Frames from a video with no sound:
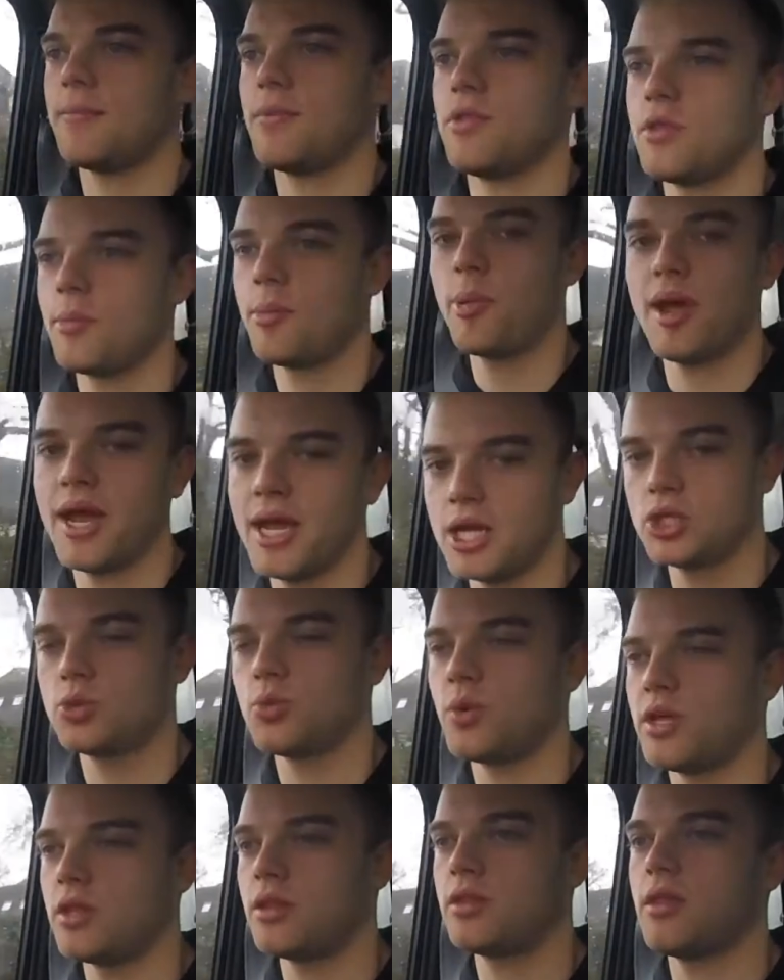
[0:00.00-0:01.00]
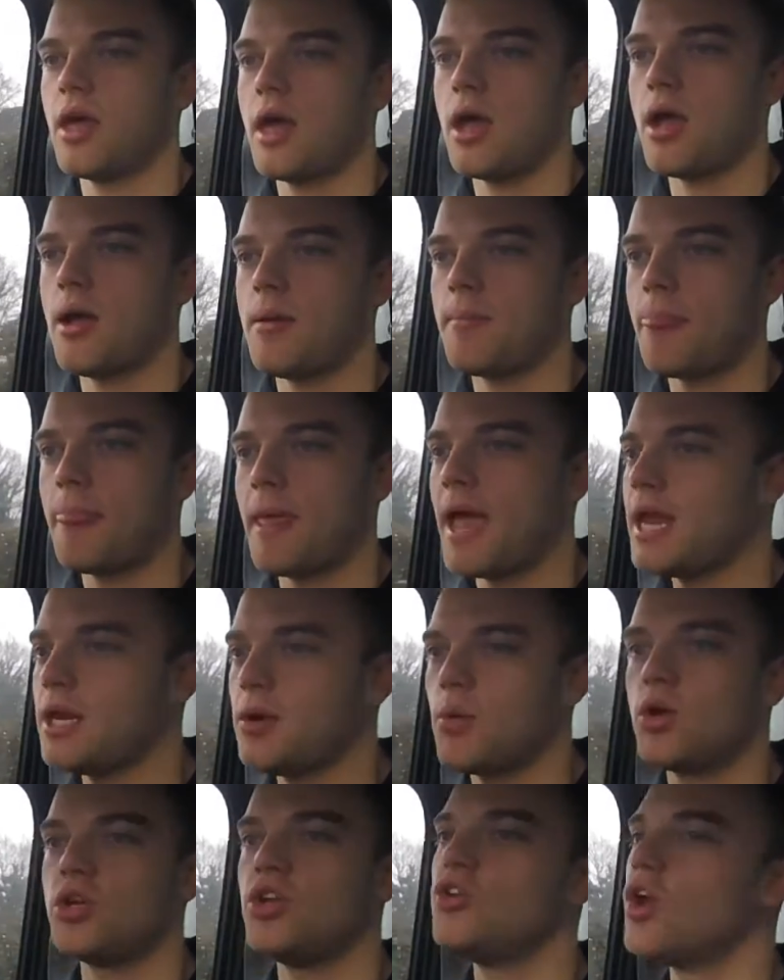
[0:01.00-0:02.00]
the page with
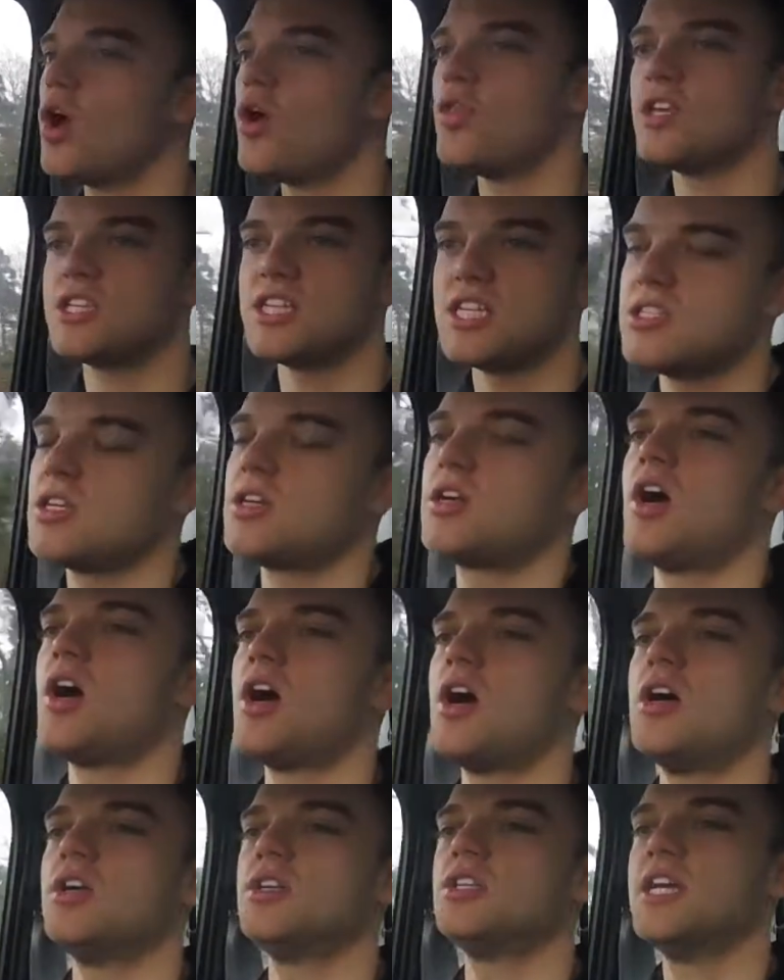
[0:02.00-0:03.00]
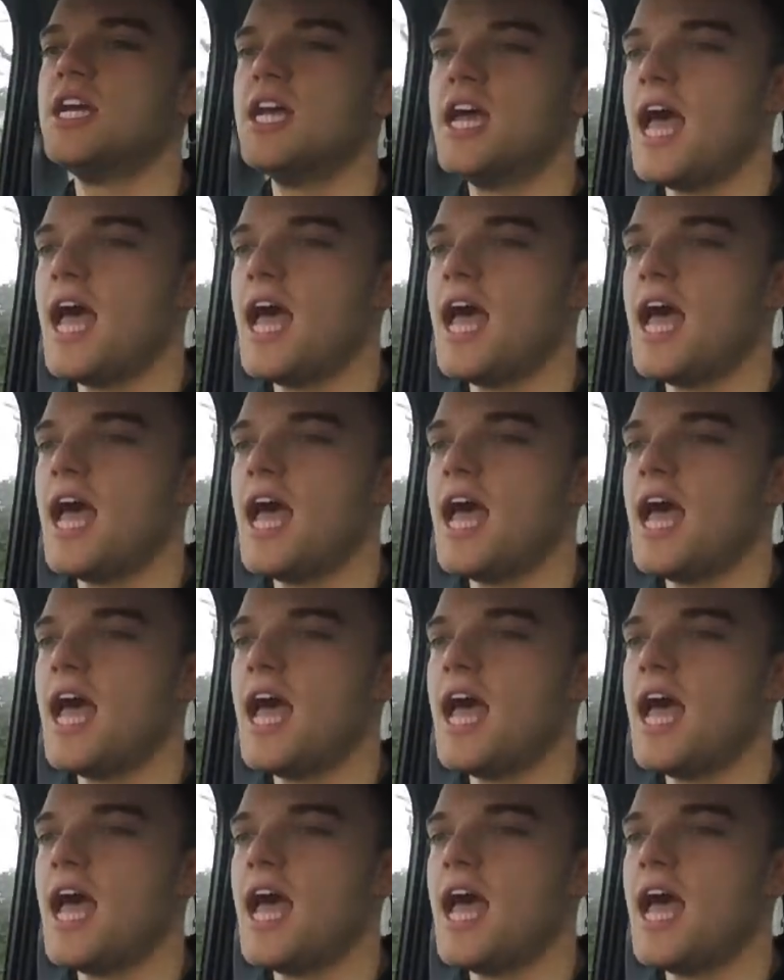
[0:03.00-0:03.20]
anyone you know that's into cars,